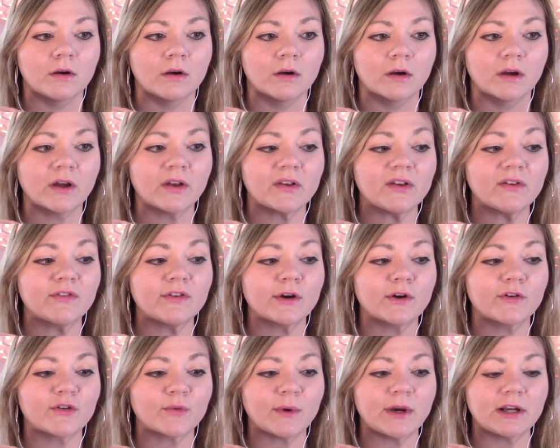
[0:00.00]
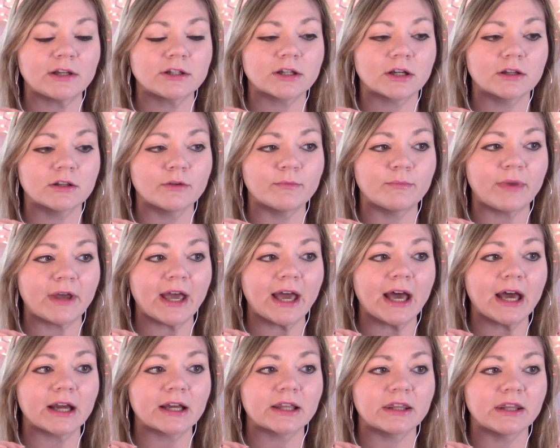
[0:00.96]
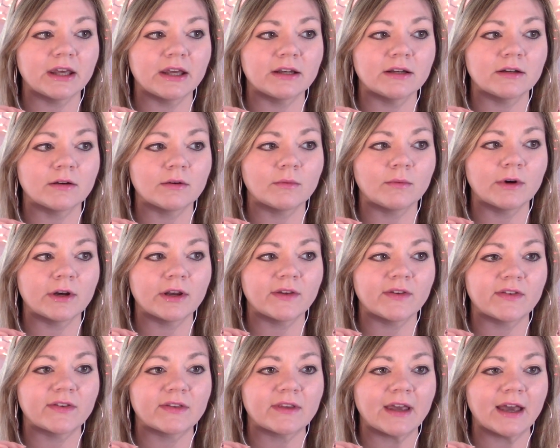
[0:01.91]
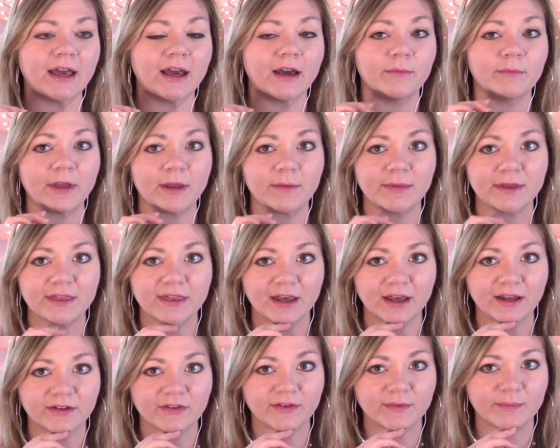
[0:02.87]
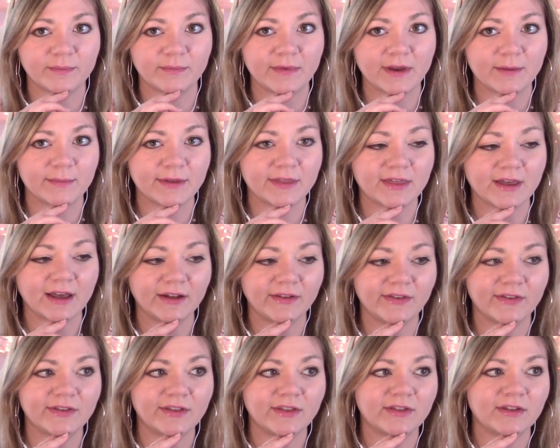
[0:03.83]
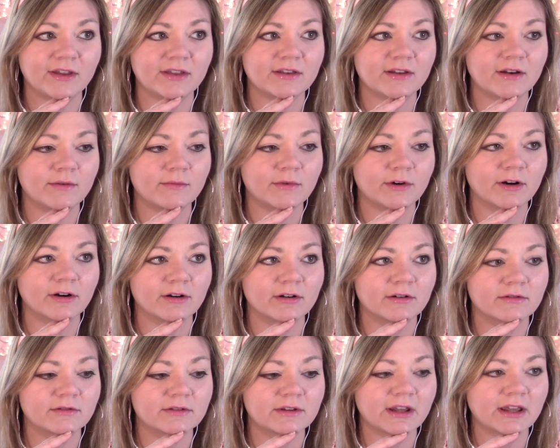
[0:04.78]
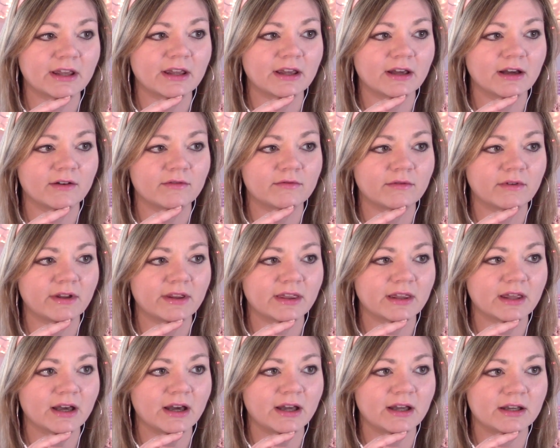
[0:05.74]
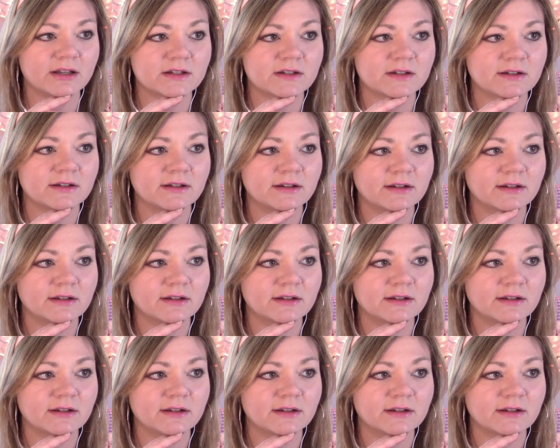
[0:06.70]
because if there's a way to turn them back, then what is that? Maybe that's the thing that we're thinking of with Kite.